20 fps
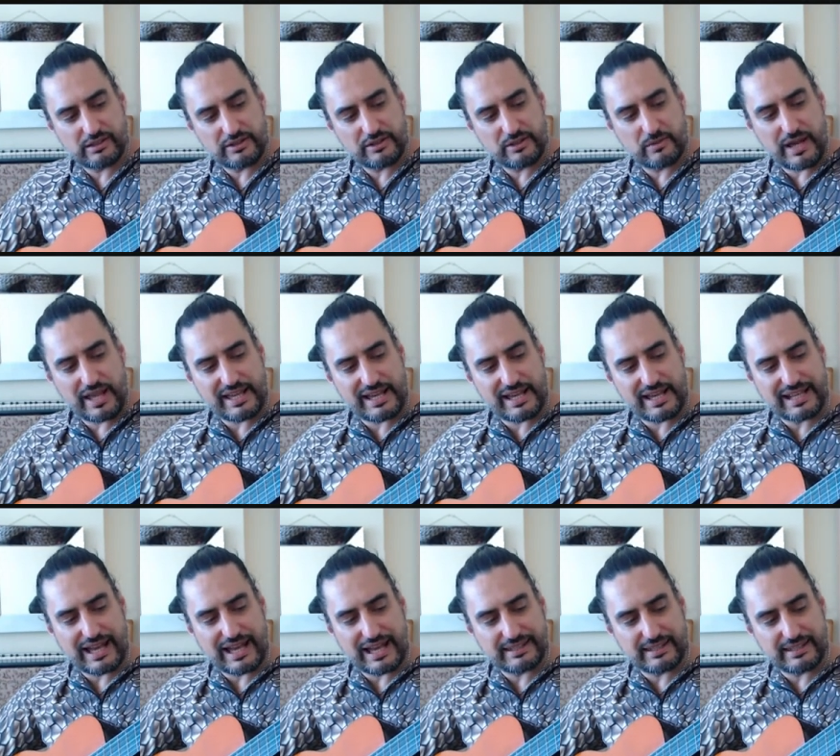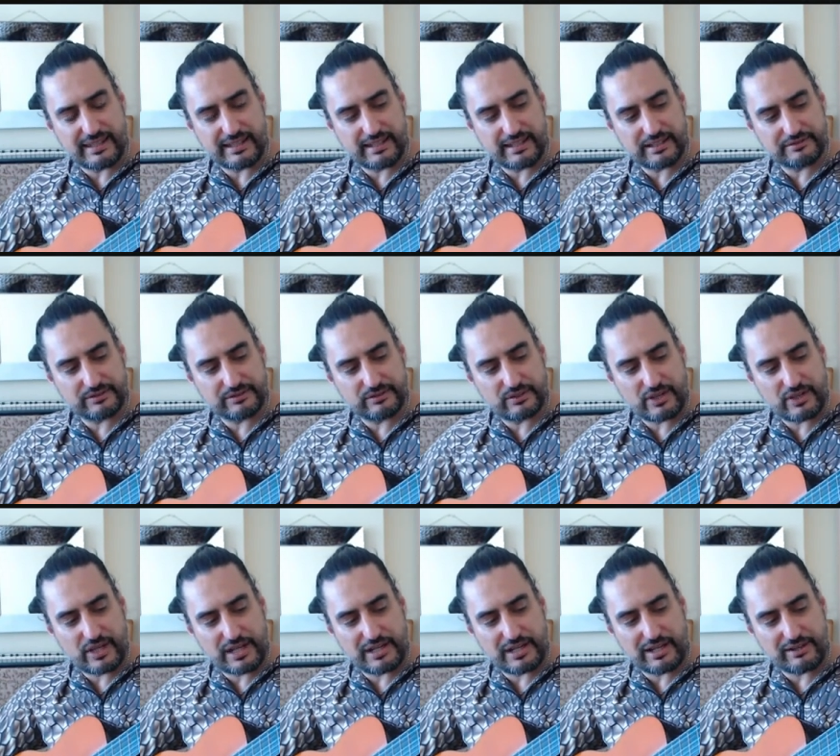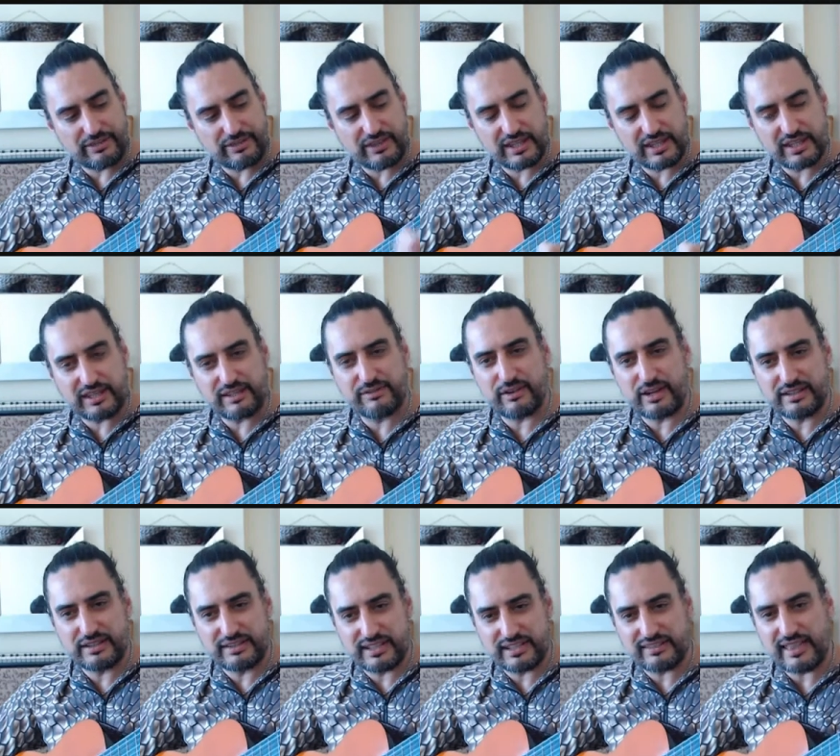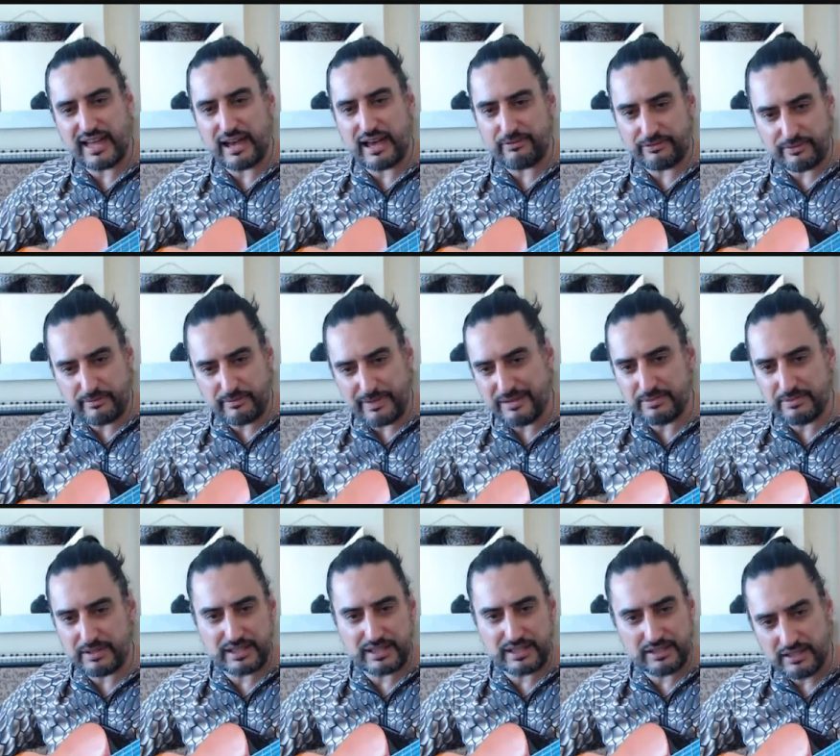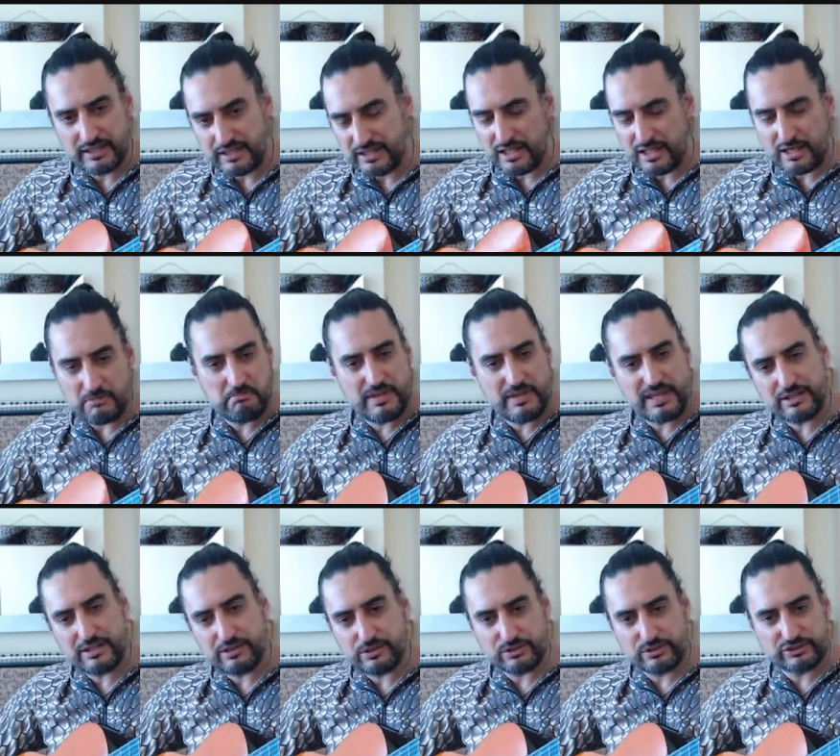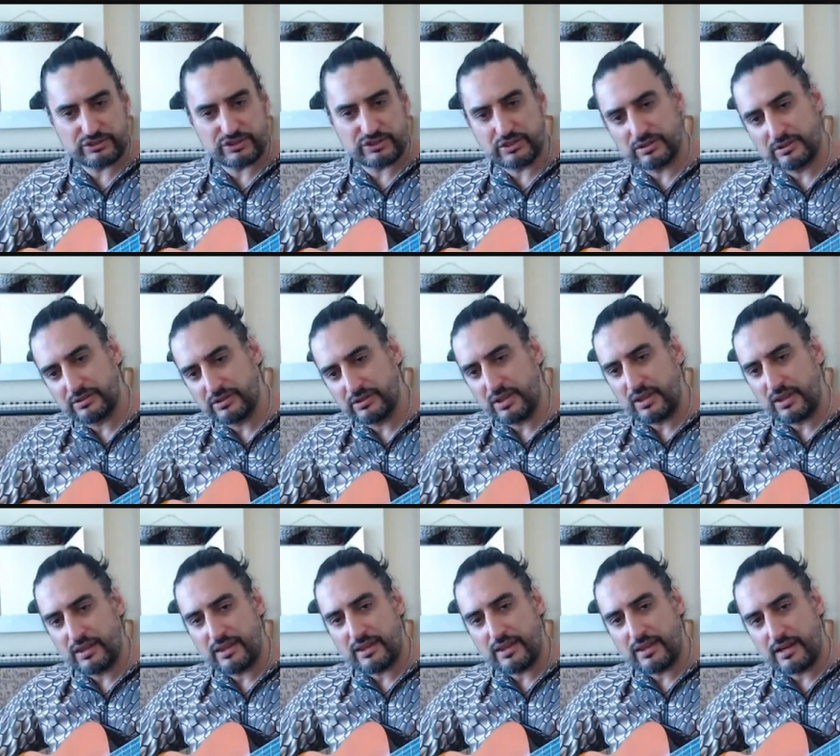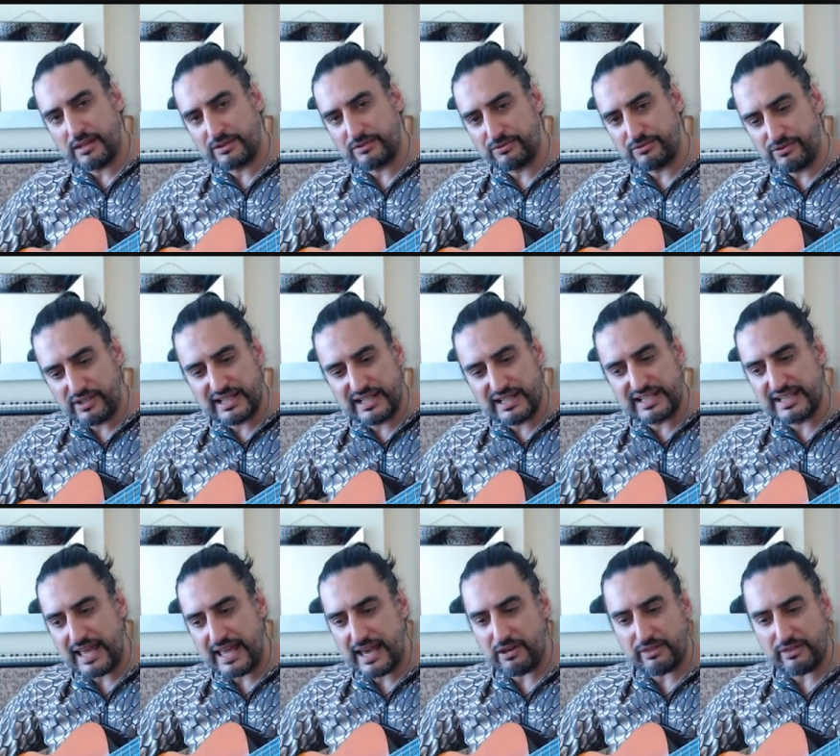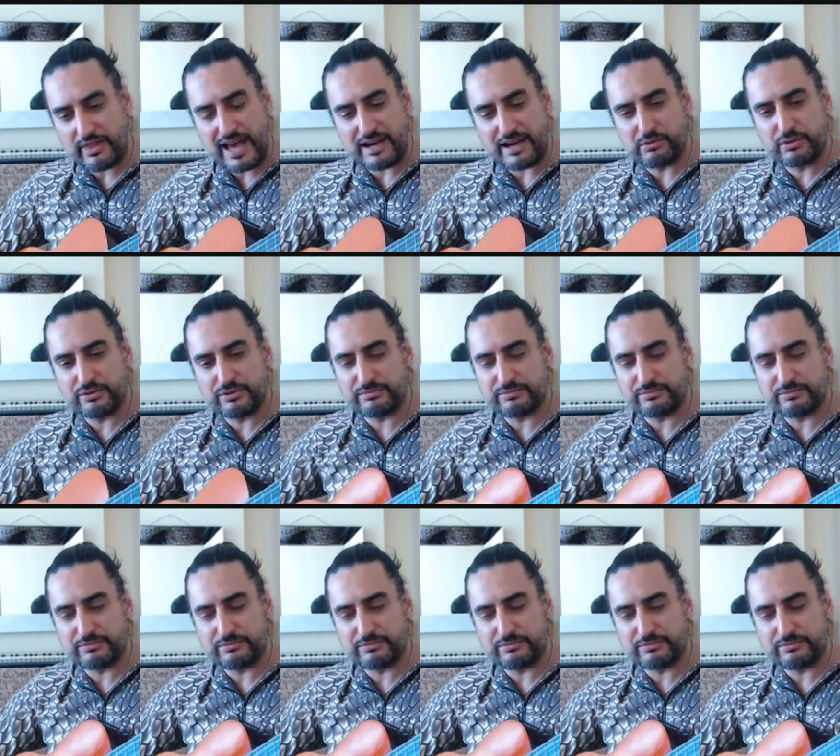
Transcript: the way I like it. And I think if I did that for maybe a minute or two, I'd really nail that. I